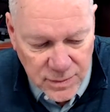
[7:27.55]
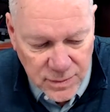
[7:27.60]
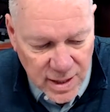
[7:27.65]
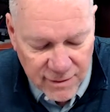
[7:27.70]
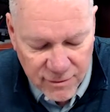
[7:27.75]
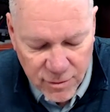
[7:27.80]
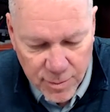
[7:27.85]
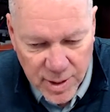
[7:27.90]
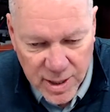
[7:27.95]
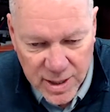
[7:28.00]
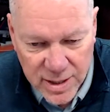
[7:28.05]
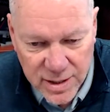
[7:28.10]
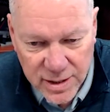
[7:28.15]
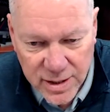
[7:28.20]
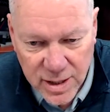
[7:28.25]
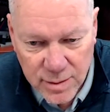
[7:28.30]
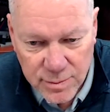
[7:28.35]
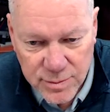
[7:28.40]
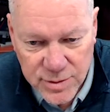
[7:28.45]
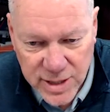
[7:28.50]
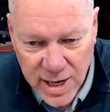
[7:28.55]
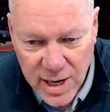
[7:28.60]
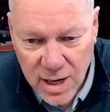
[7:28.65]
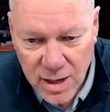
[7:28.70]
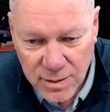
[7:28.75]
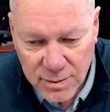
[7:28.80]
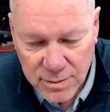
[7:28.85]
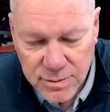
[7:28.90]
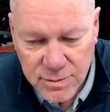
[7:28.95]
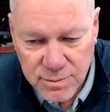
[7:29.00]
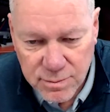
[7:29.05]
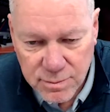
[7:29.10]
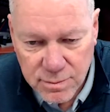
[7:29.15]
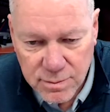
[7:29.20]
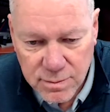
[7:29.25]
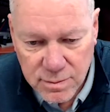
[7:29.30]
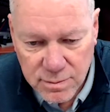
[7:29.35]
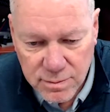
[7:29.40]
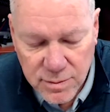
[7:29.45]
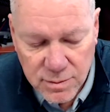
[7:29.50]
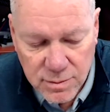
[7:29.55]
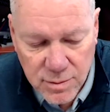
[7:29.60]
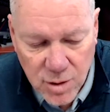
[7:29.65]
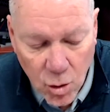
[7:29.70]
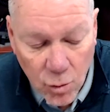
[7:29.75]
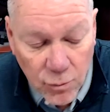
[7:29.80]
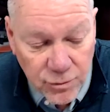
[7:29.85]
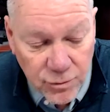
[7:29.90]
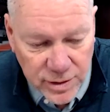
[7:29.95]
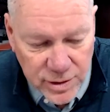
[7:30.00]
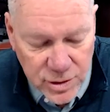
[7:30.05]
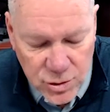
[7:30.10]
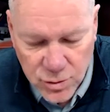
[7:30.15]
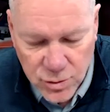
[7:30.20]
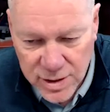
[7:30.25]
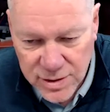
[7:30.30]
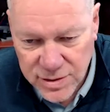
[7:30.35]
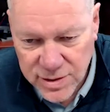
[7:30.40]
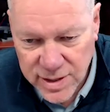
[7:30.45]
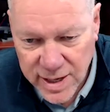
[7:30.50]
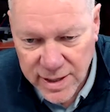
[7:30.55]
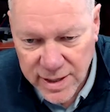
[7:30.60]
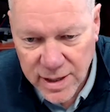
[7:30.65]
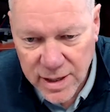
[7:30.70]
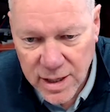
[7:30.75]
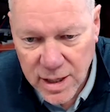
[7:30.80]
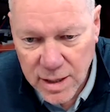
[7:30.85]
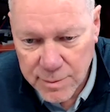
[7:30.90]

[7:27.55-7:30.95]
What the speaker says: everybody that comes out hopefully trusts that gun.